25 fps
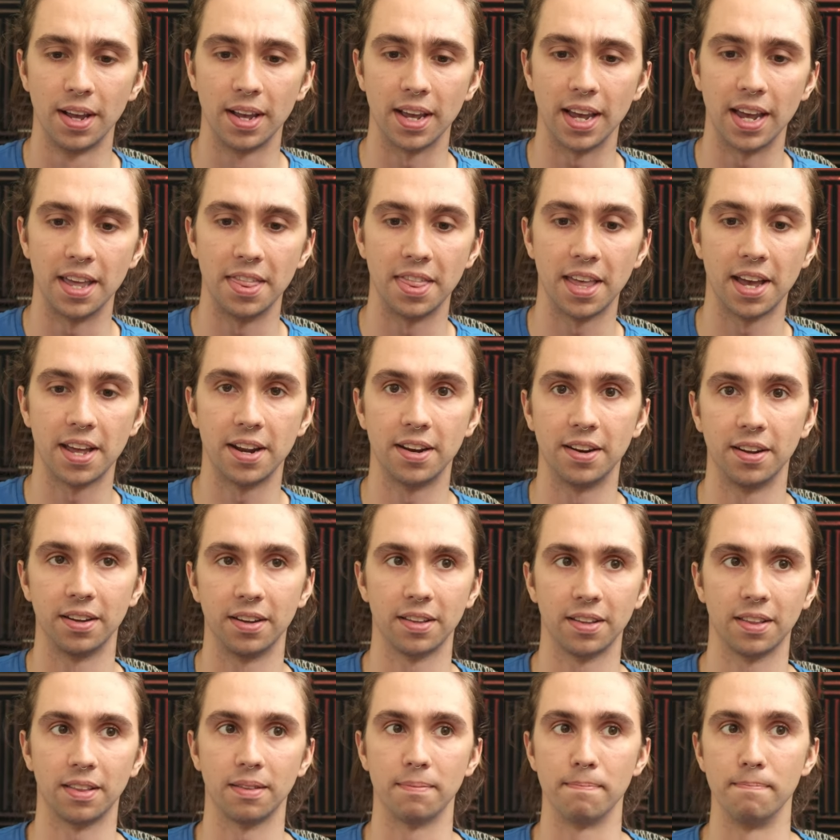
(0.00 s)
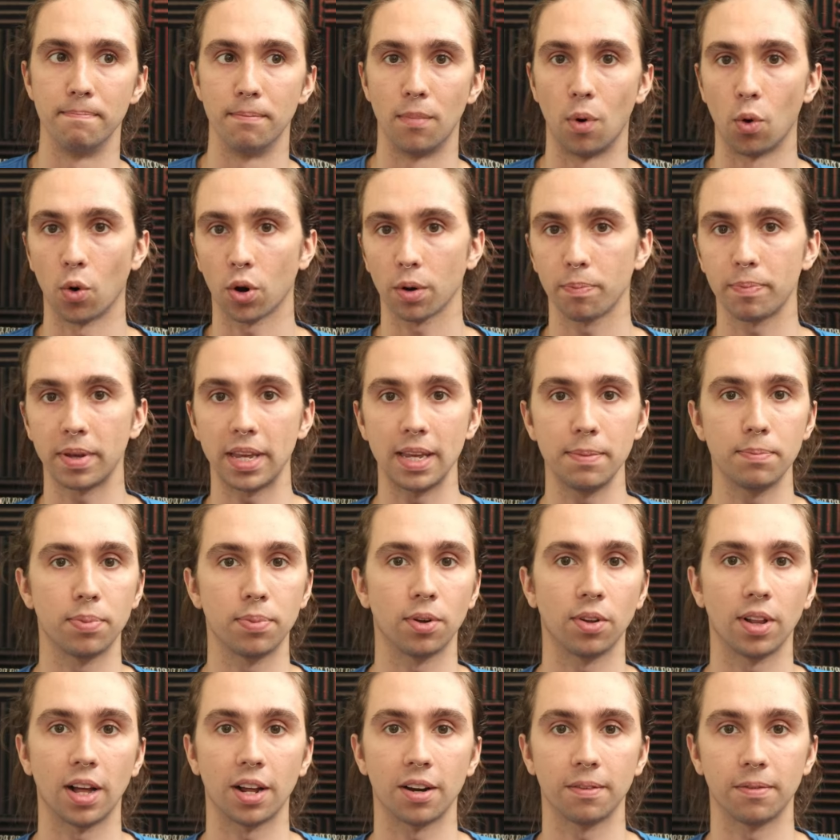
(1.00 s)
And then more
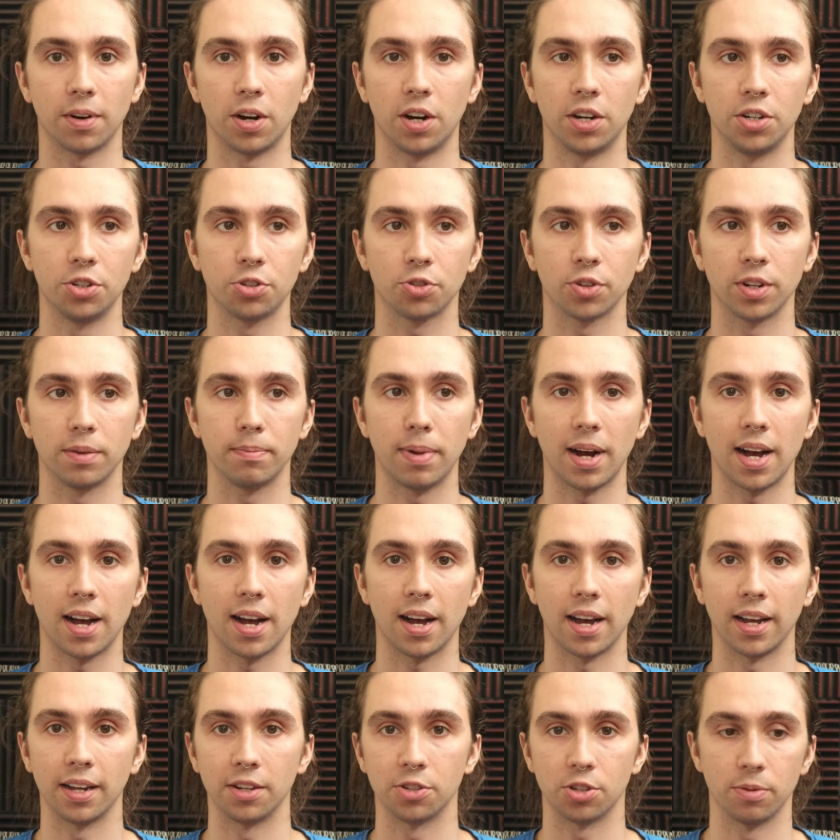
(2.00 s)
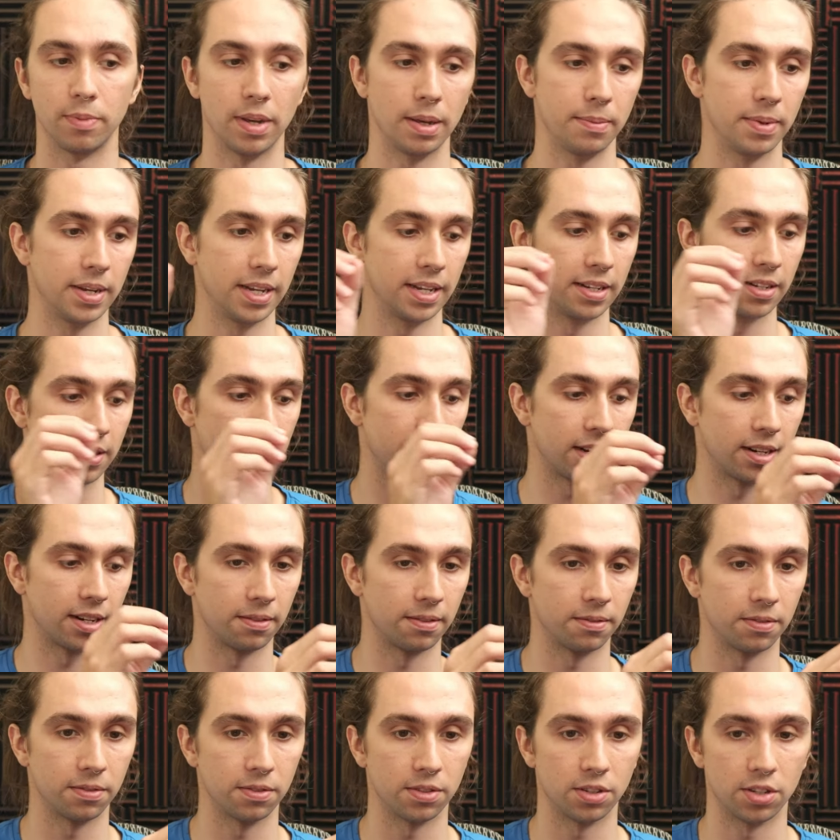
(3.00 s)
people out of one hundred buy. So maybe instead
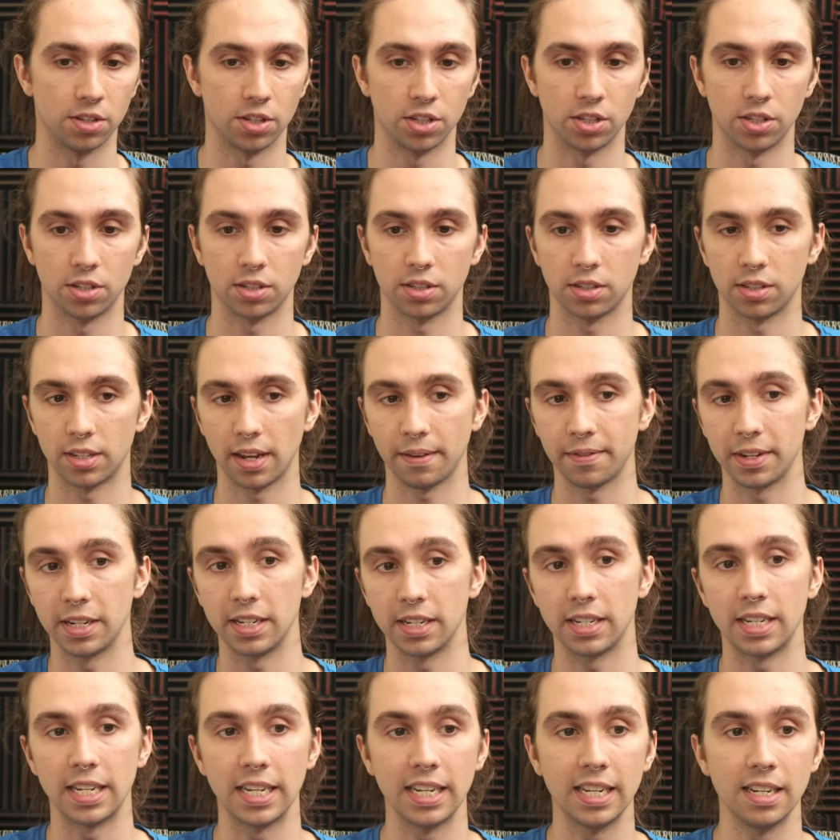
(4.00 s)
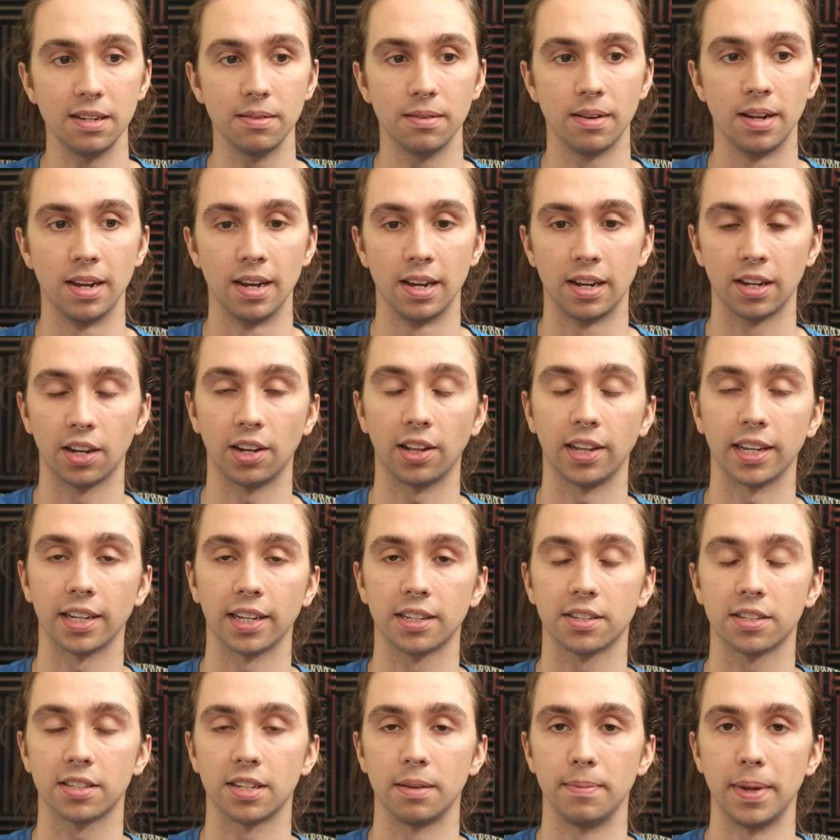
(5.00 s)
of seventeen
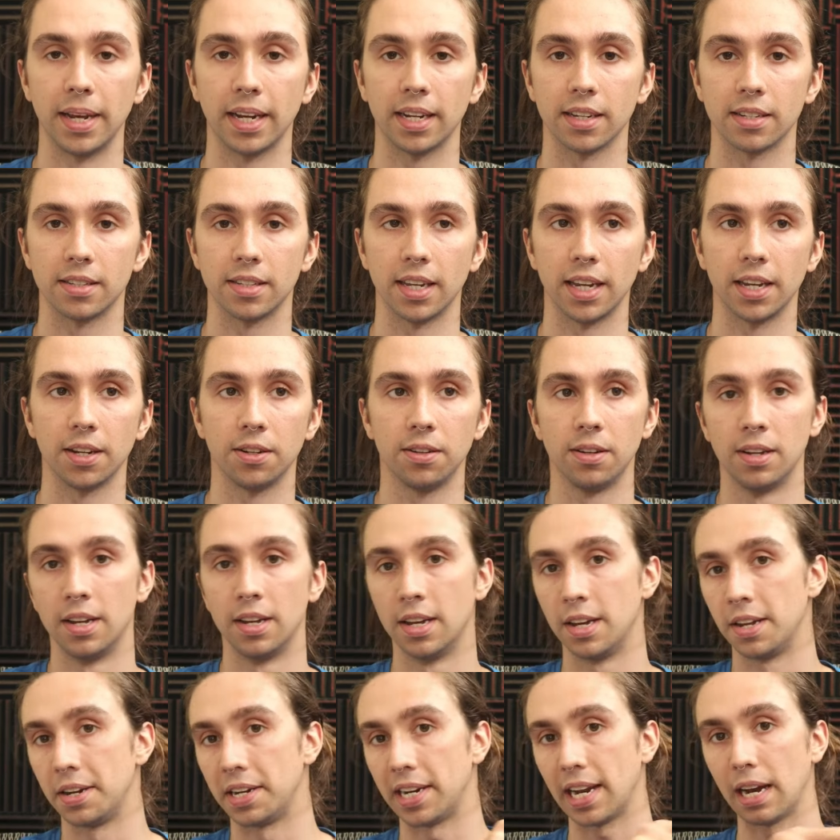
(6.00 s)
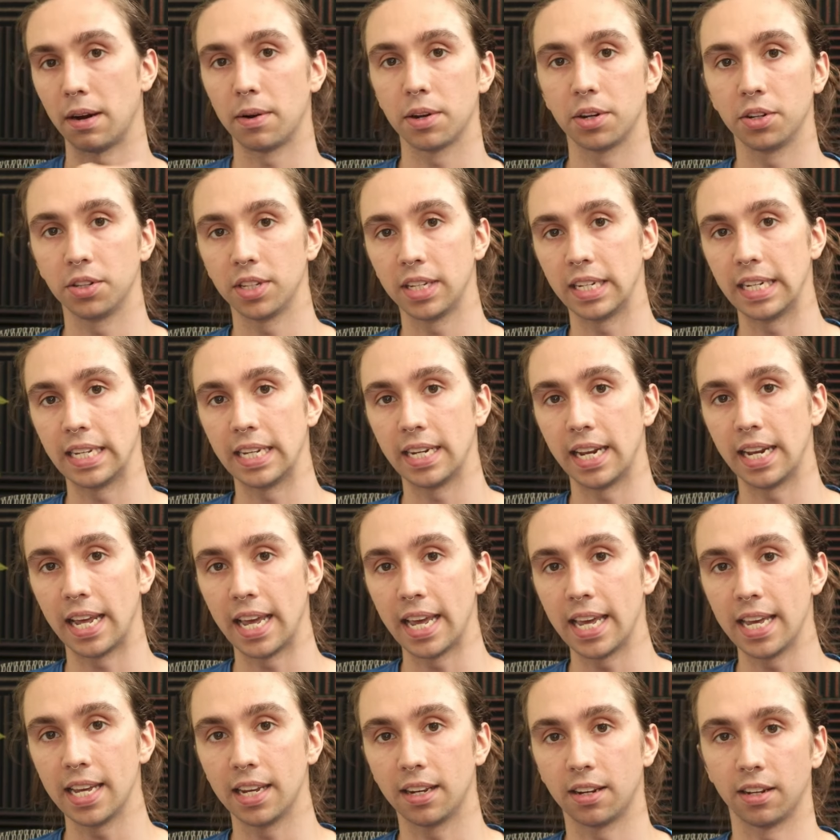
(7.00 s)
clicks to make a sale, now I only need
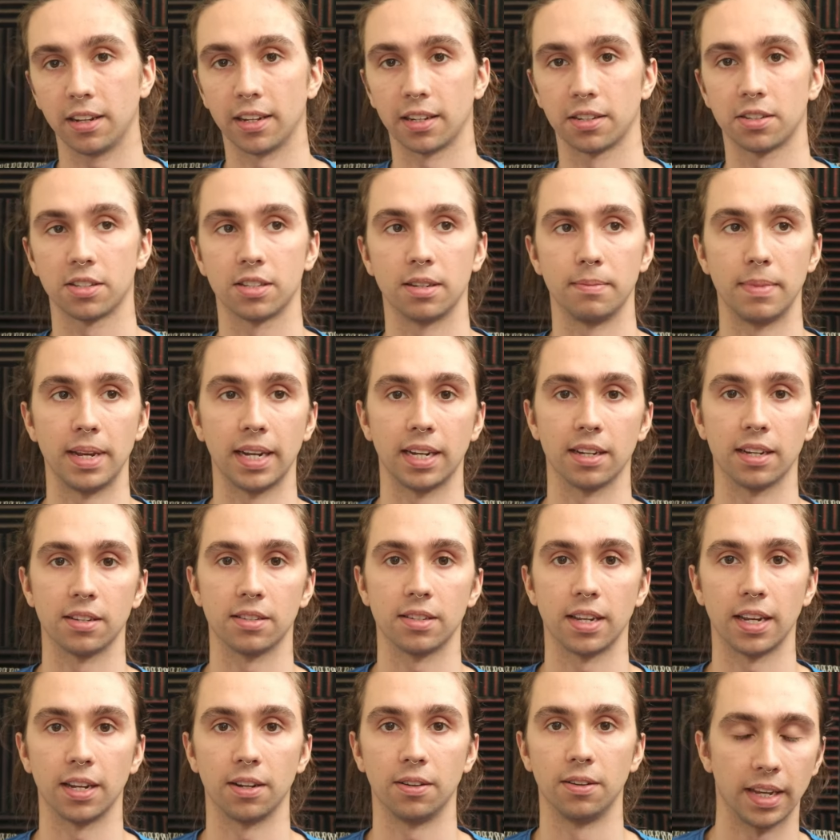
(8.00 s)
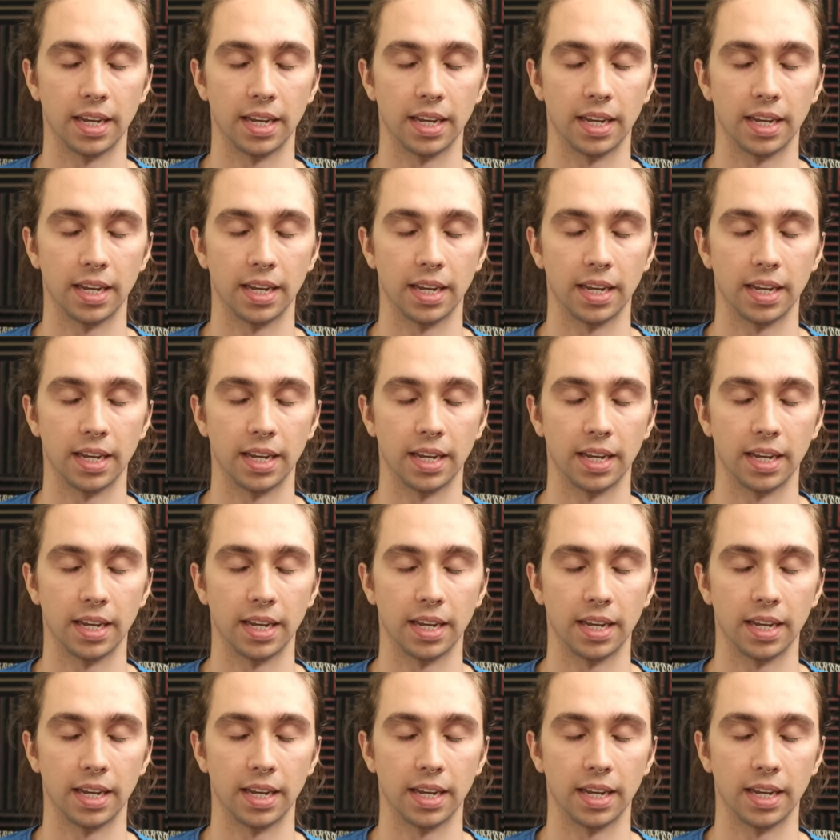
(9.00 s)
eight clicks to make a sale.